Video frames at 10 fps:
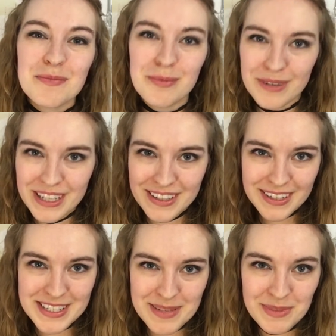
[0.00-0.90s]
Bring
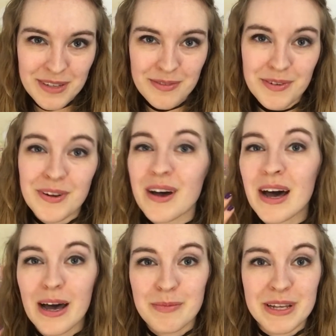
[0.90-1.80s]
along something for a
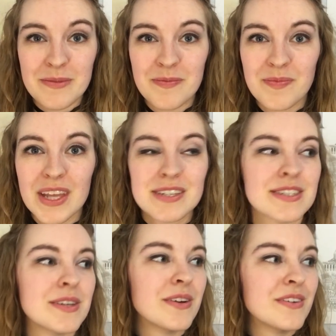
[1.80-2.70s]
hobby.
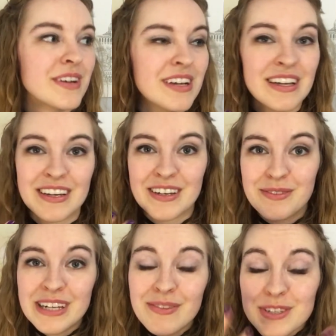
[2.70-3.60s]
So
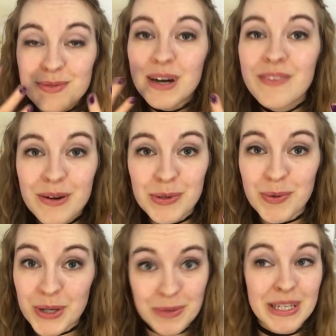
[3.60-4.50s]
we have a 12-hour
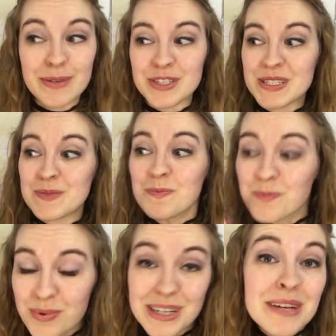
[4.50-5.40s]
work week, which is
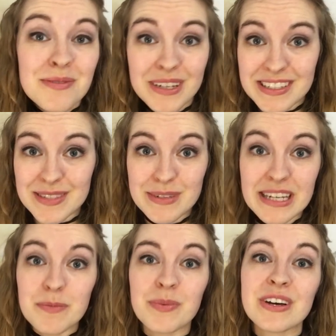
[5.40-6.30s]
pretty friggin'
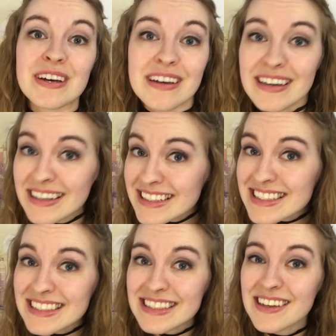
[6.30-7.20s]
sweet, but
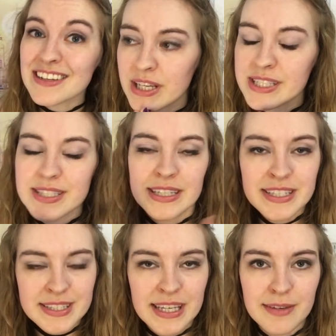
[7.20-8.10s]
it's
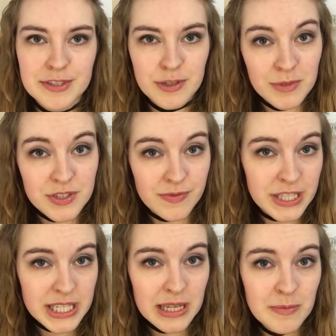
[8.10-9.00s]
nice to have so much free
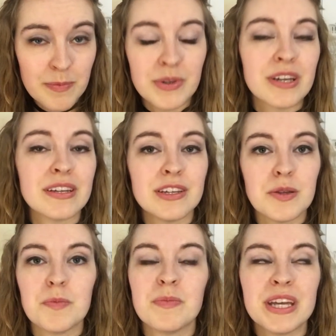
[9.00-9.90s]
time, but
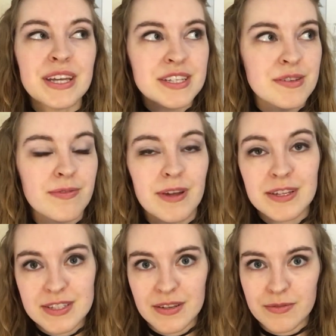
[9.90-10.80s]
you may get to
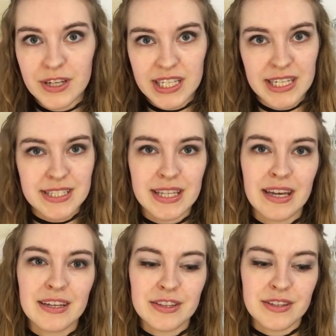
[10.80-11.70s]
France and realize
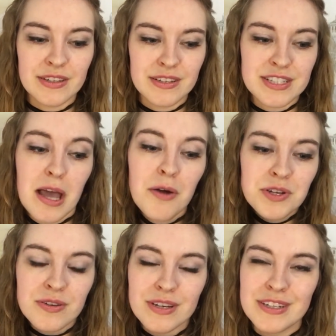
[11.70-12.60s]
that the town
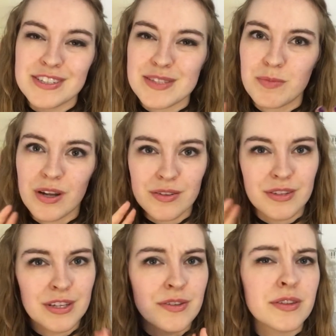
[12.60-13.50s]
you're in is smaller
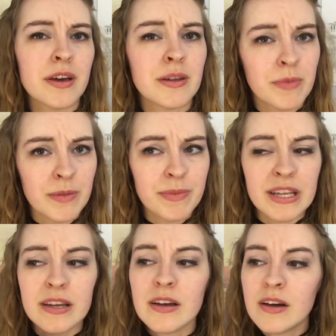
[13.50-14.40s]
than you thought it might
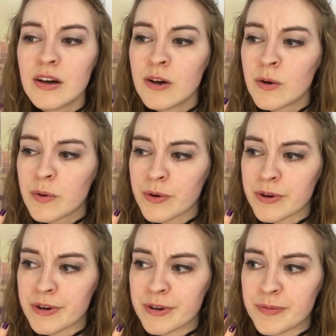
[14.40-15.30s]
be,
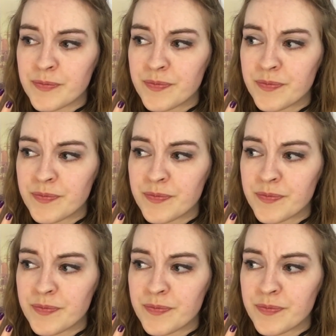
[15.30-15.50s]
or,